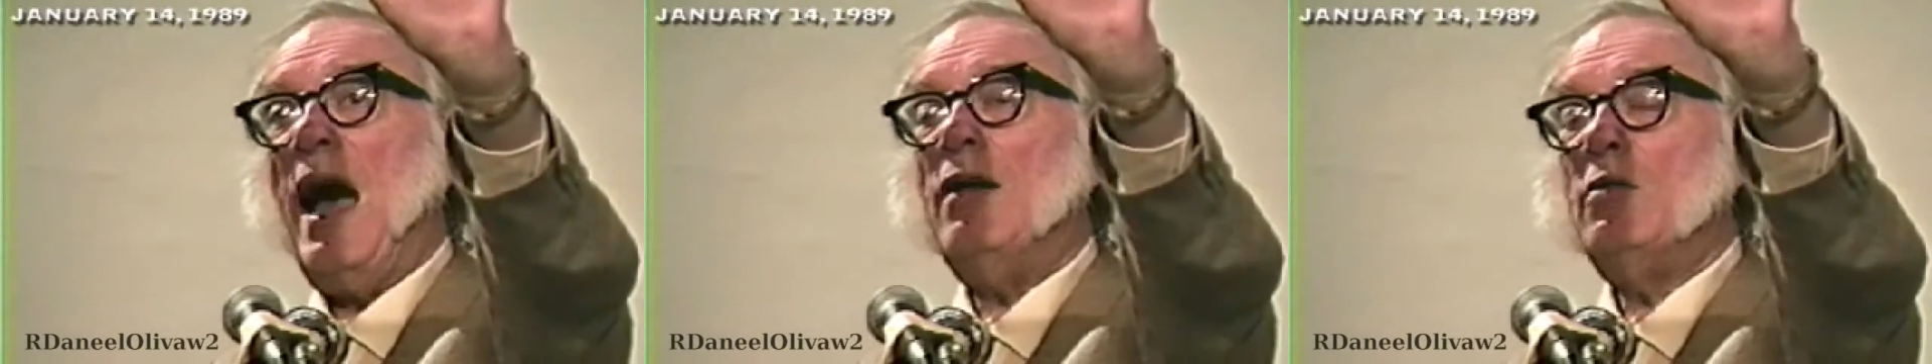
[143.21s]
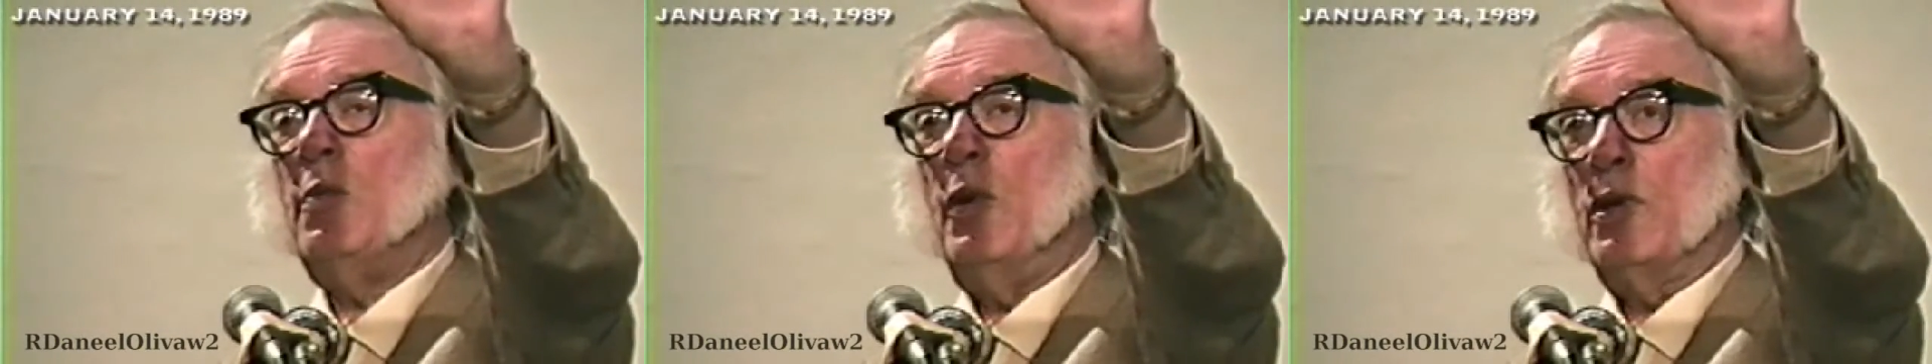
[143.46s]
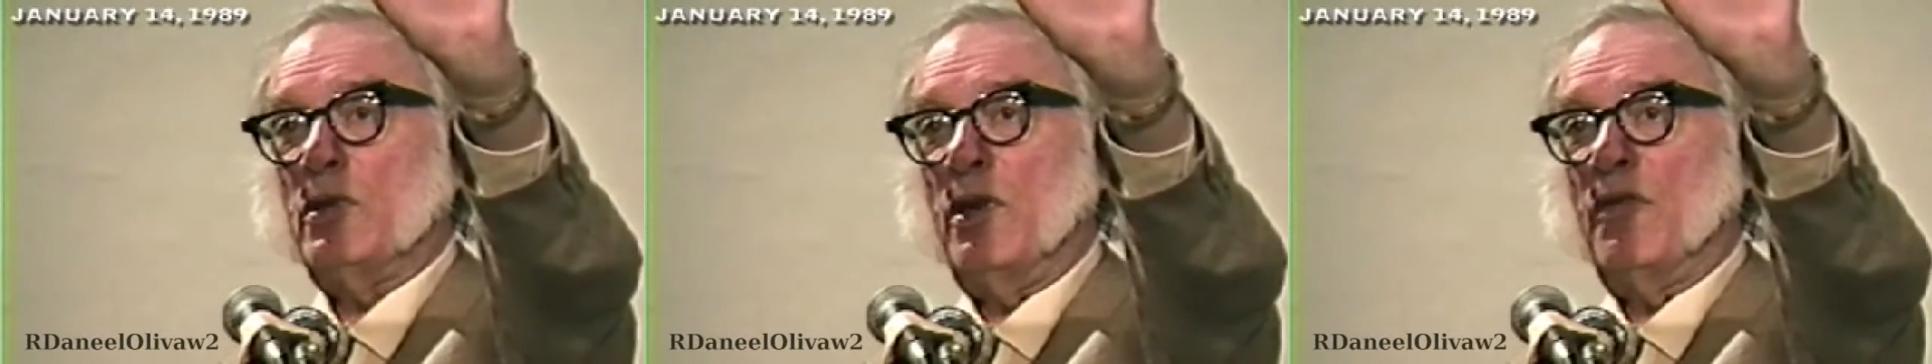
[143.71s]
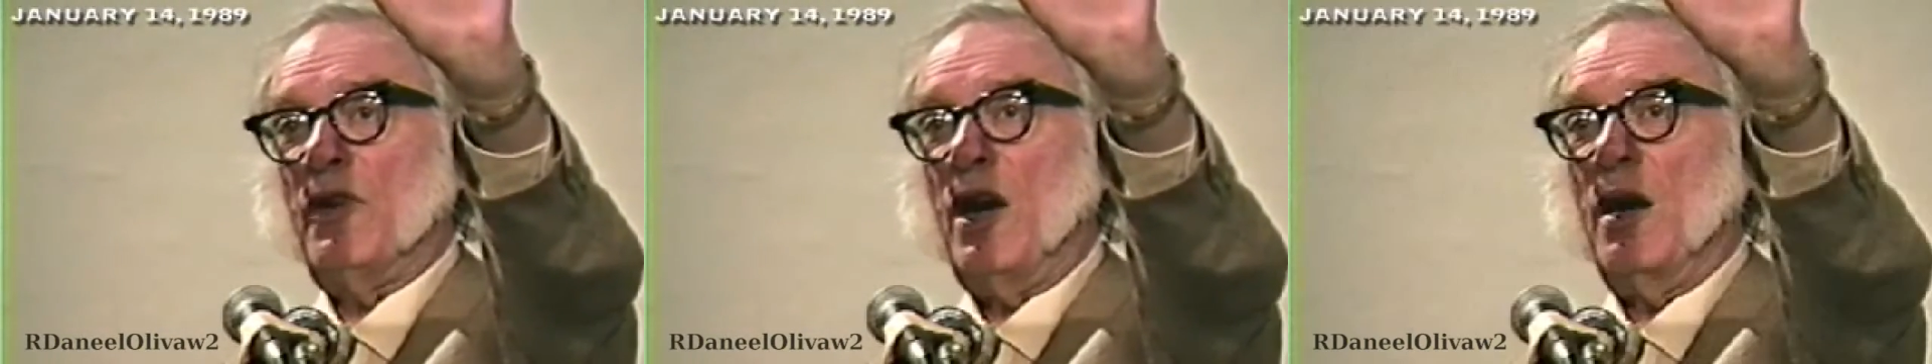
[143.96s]

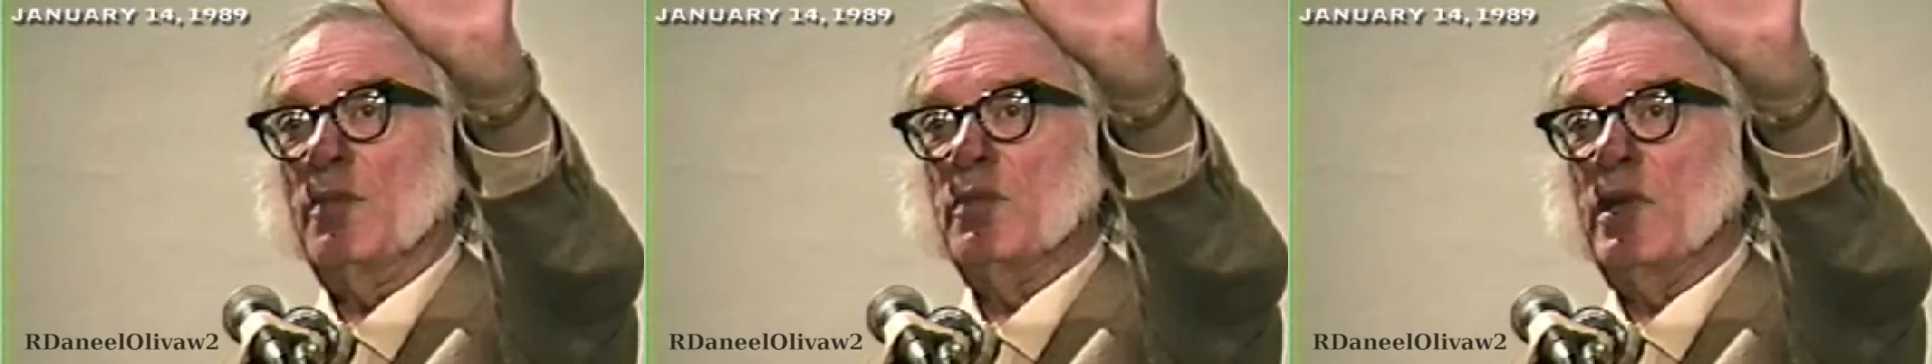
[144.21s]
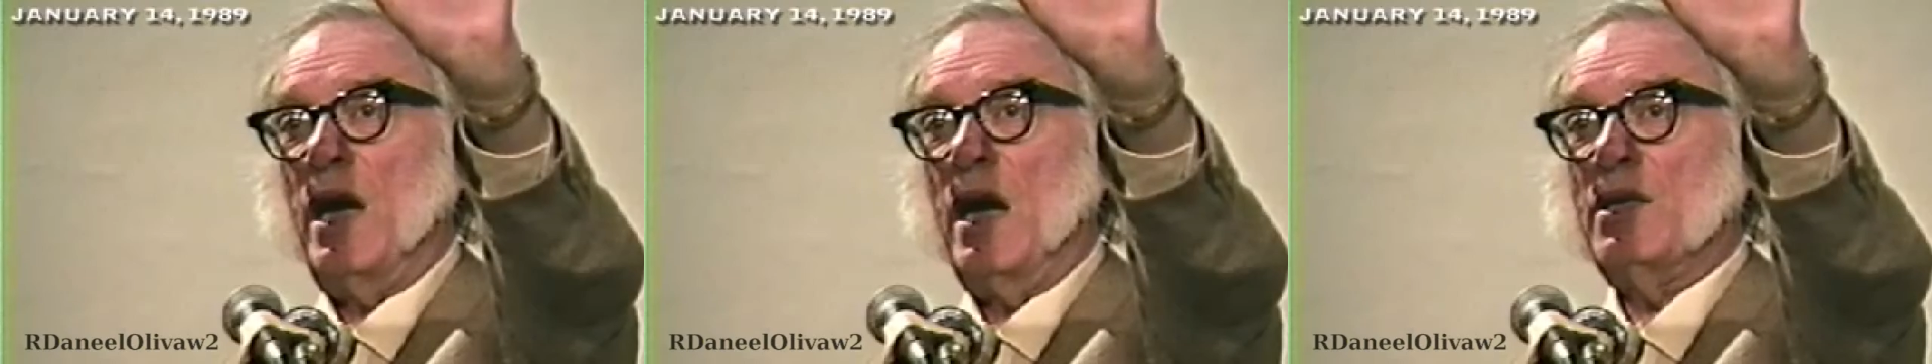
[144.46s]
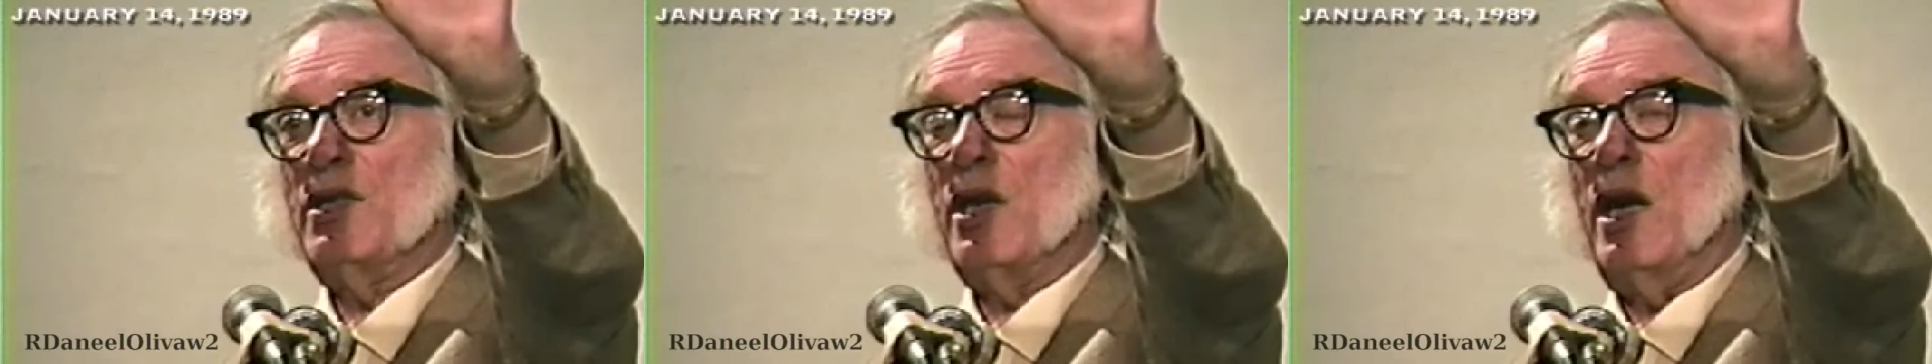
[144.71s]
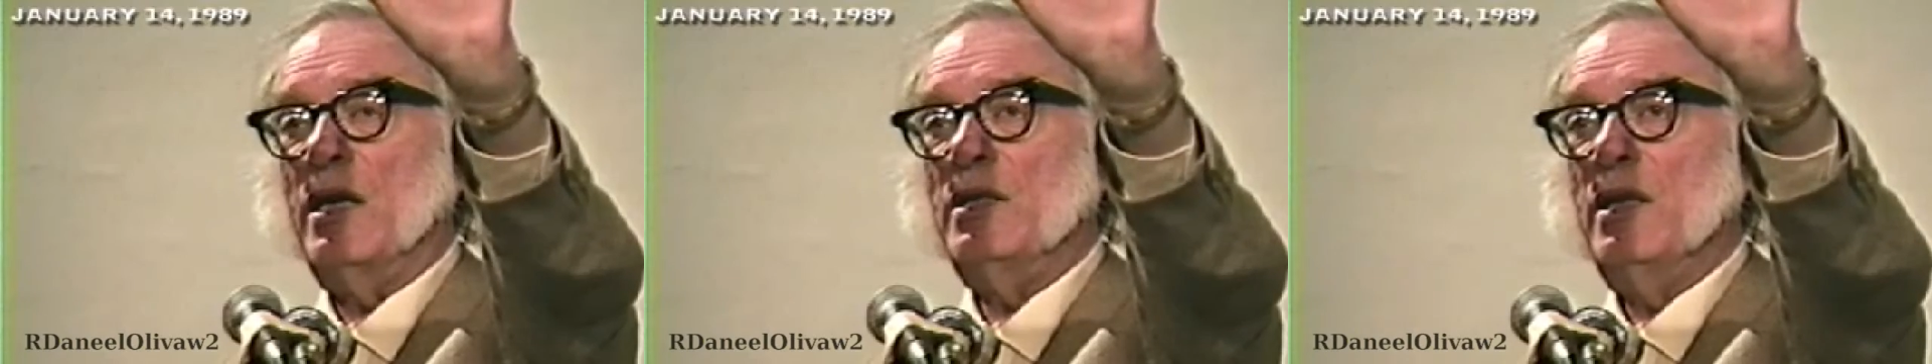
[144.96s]
output of carbon
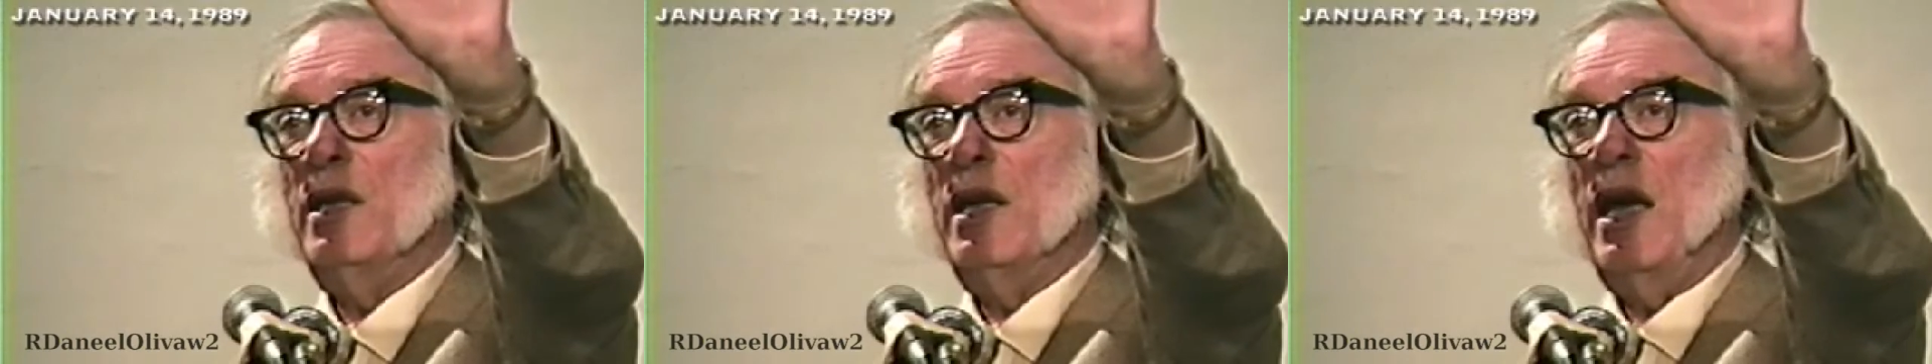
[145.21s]
dioxide